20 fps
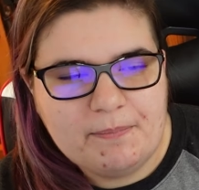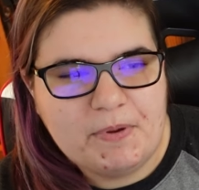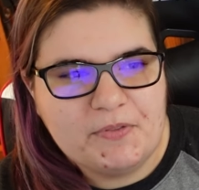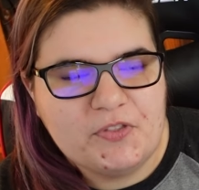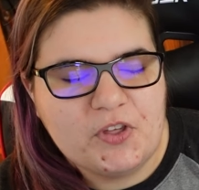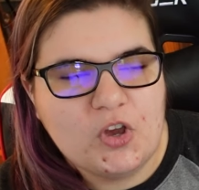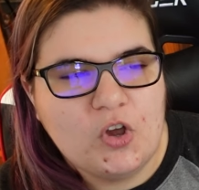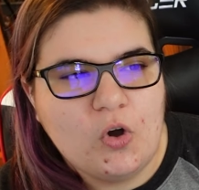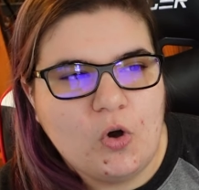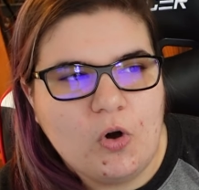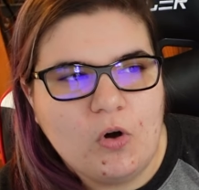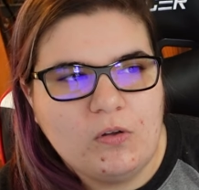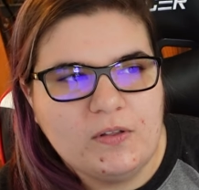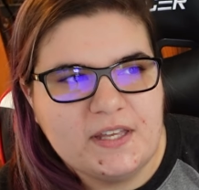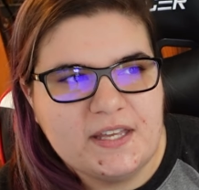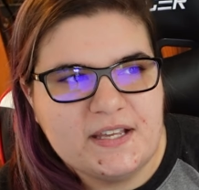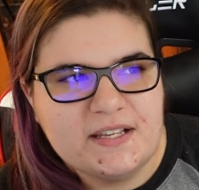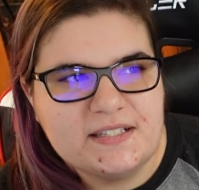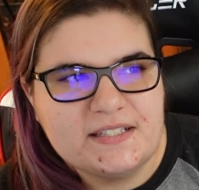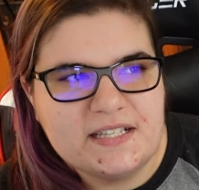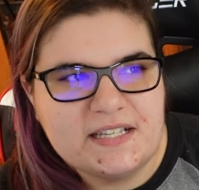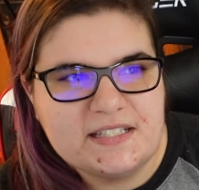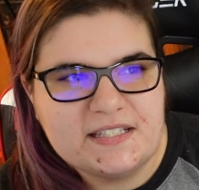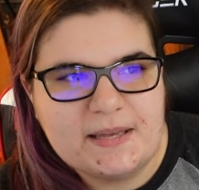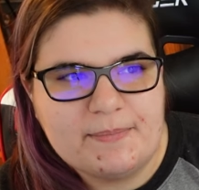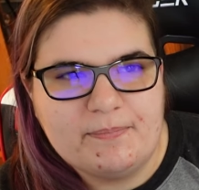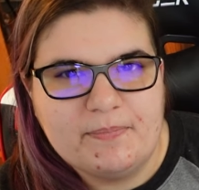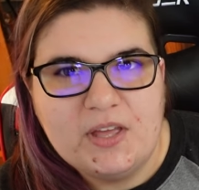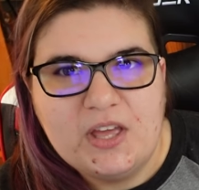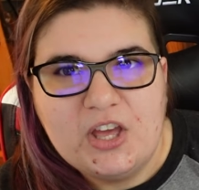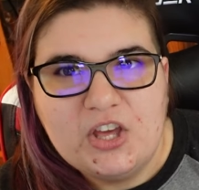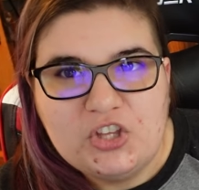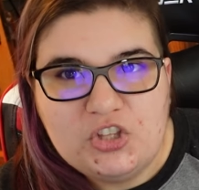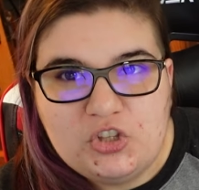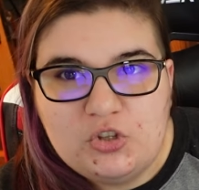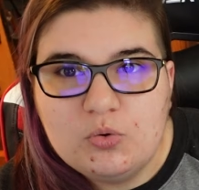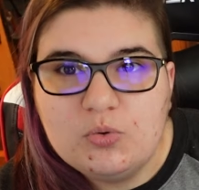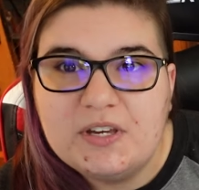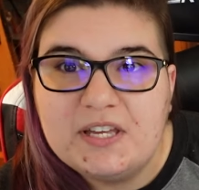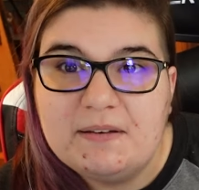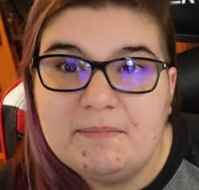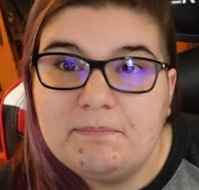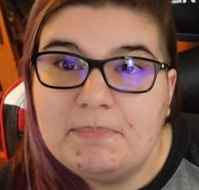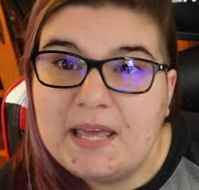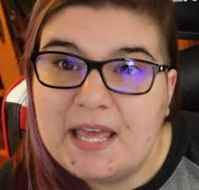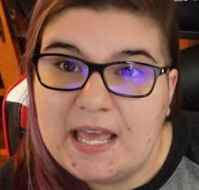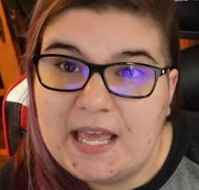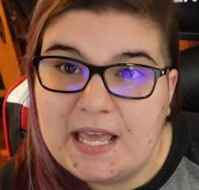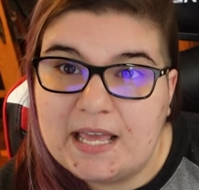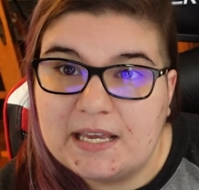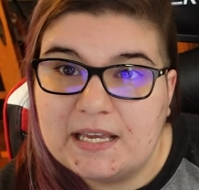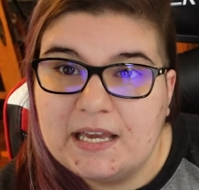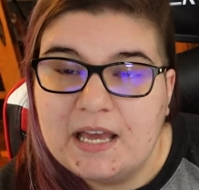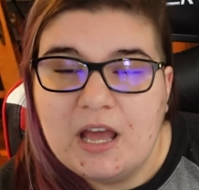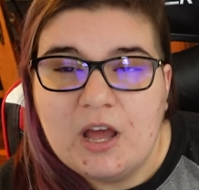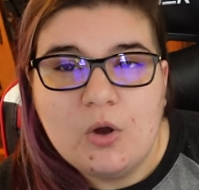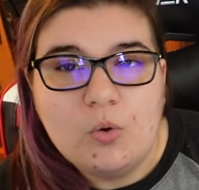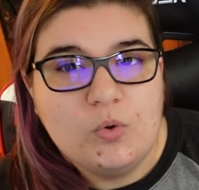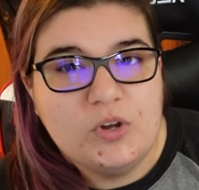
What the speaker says: but the goal is that you can pick